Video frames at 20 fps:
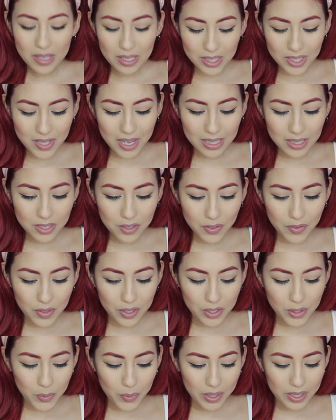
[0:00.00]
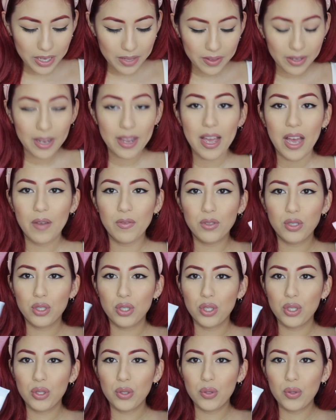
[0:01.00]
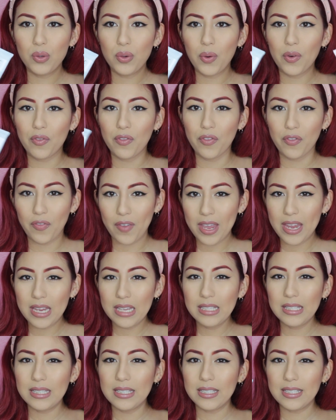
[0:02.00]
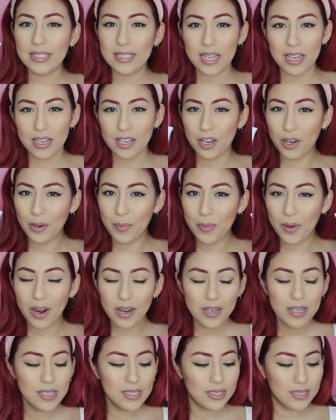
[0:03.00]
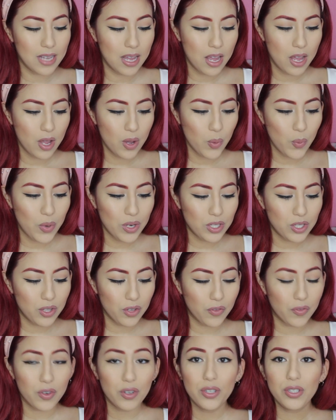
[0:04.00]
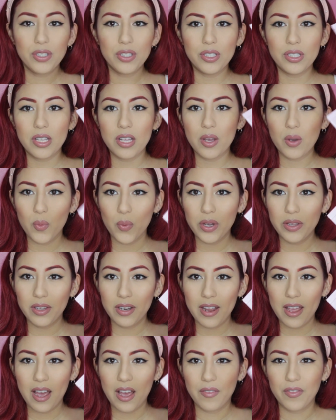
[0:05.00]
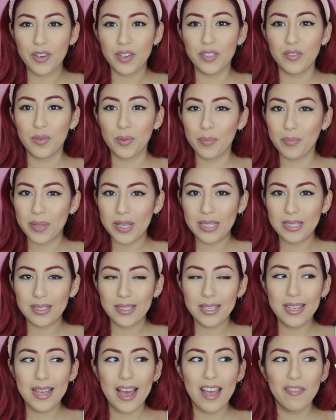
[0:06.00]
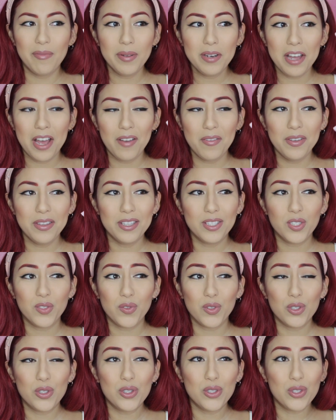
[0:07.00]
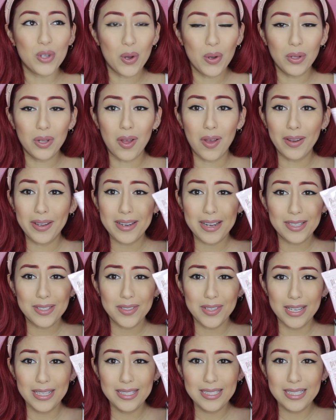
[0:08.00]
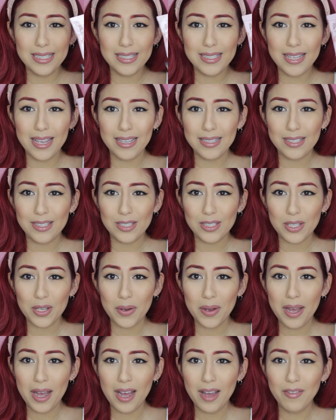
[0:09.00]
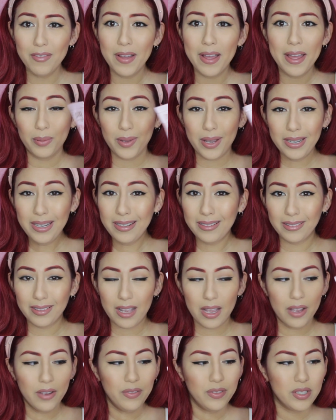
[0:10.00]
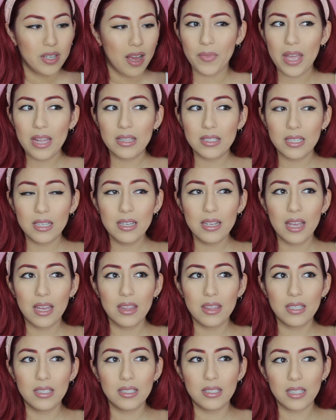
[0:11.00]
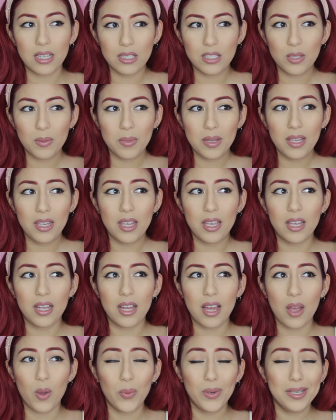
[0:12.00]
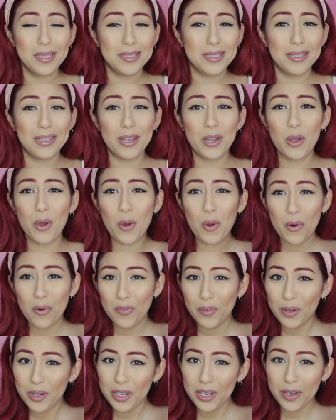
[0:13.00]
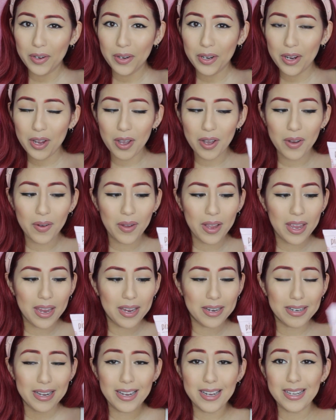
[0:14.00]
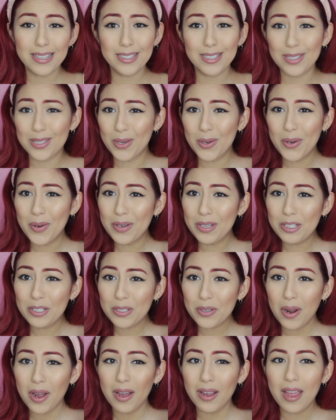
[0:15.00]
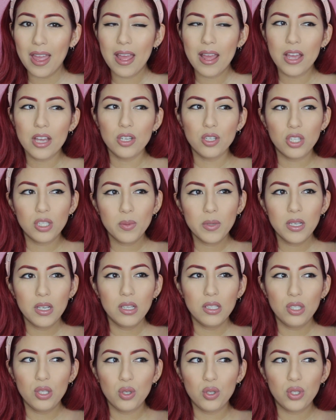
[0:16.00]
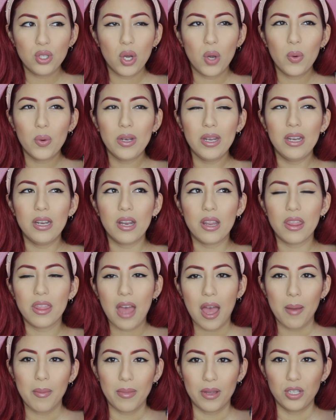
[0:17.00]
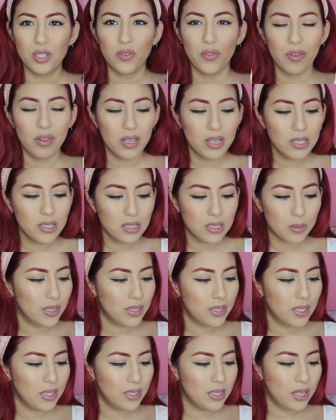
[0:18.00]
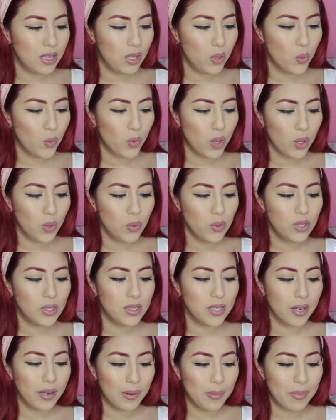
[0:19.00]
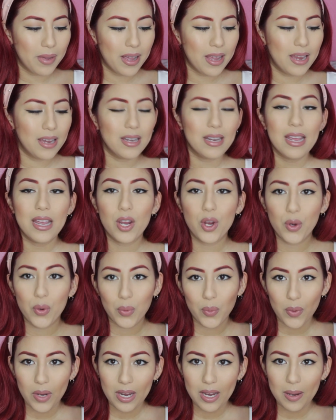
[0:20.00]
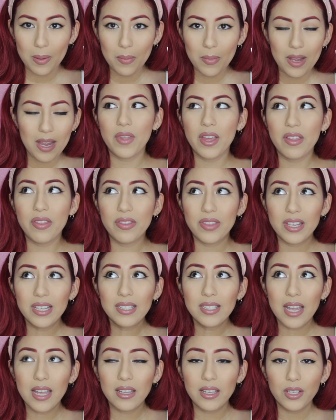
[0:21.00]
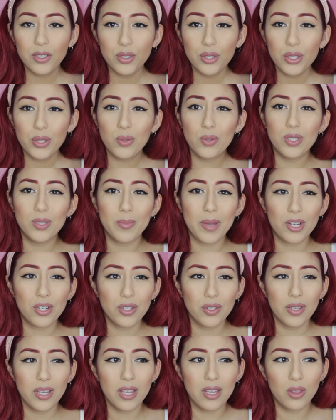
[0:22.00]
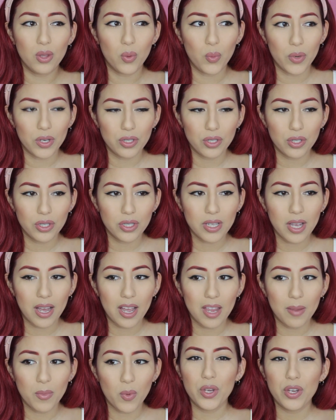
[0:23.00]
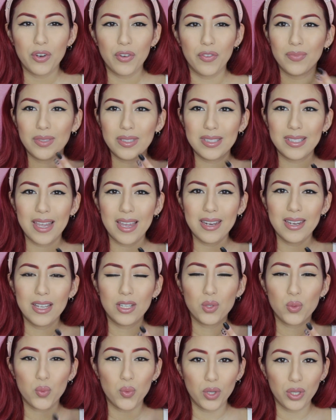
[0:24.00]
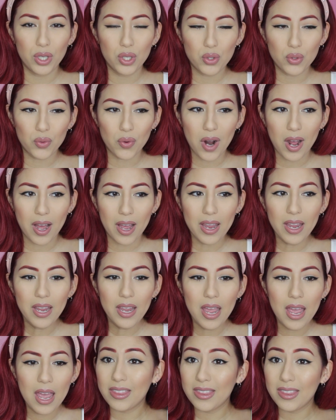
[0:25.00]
So that's the first one. And then I have two face skincare products, which the first one that I have here is from Pixi. I've been having this for so long, and as you guys can see, I still have plenty left. I did get this sent to me, I want to say like over a year ago, and it's still going strong just because you don't need that much for this. This is the Rose Ceramide Cream, and this I like to use especially in the winter time when your skin gets really dry.